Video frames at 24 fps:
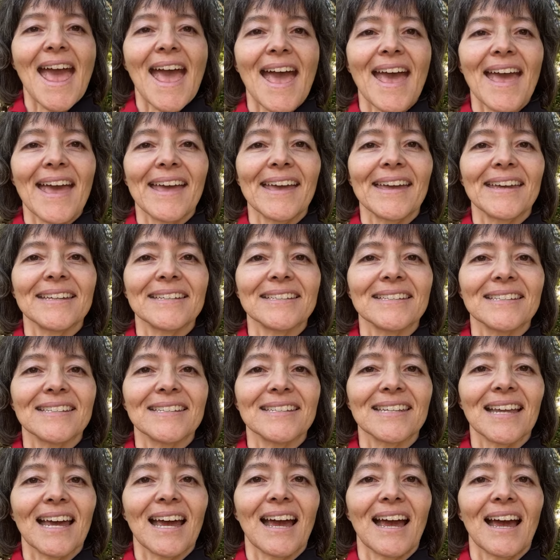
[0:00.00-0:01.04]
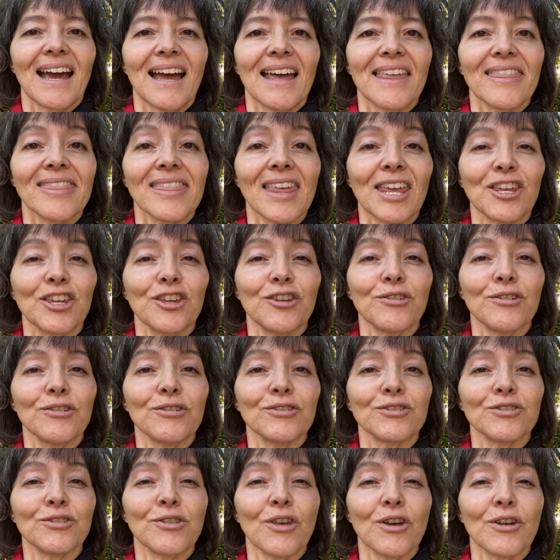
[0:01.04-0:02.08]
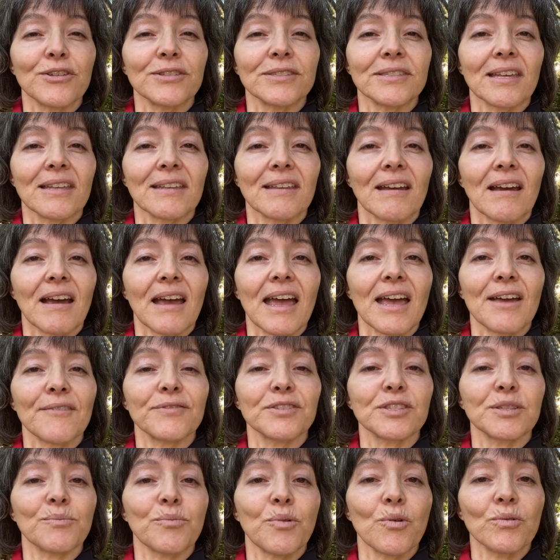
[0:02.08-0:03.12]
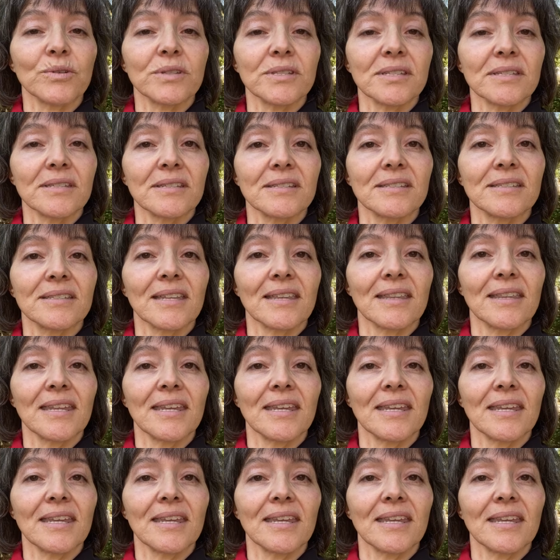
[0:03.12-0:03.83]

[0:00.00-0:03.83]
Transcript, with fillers: And thank you to those that have supported